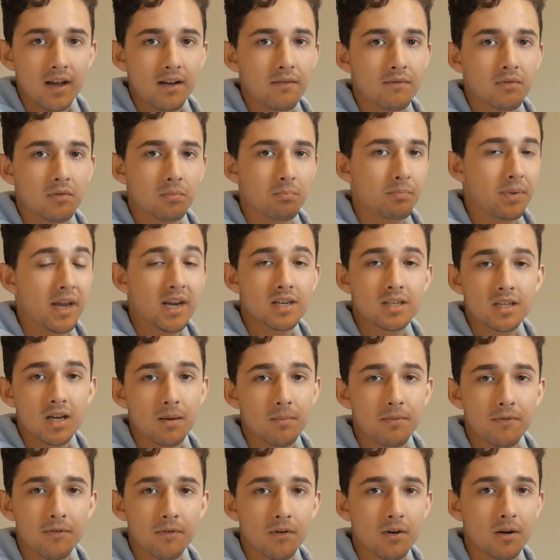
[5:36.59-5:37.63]
I've picked
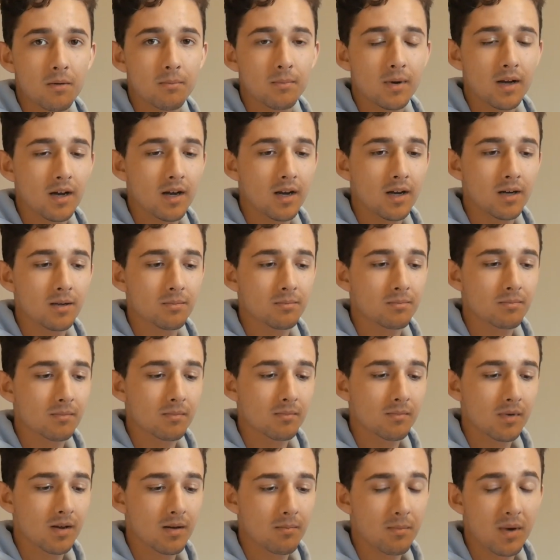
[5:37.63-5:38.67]
up from um,
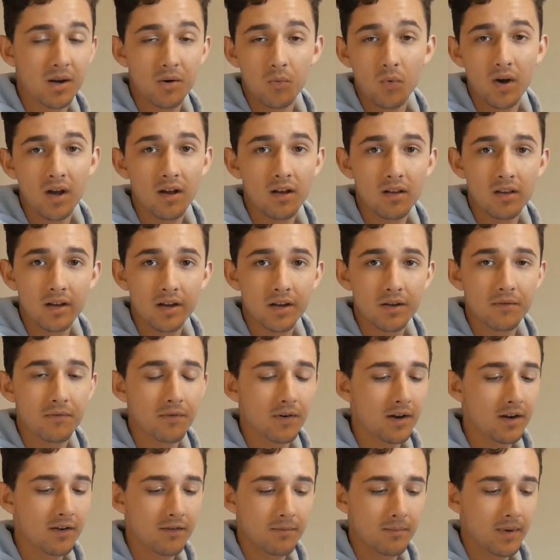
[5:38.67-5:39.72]
Manuel, a good
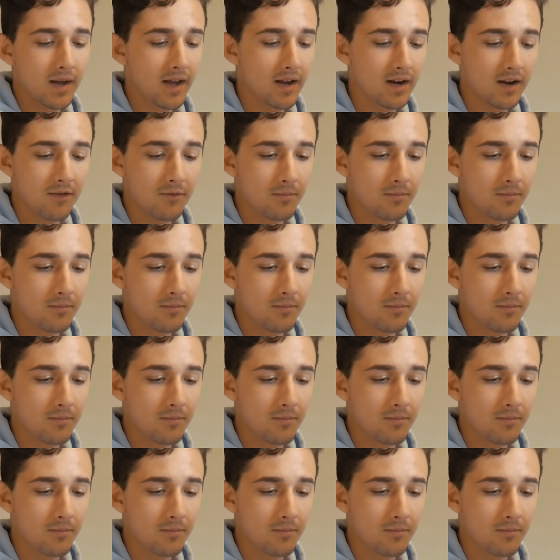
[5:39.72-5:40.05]
friend of mine.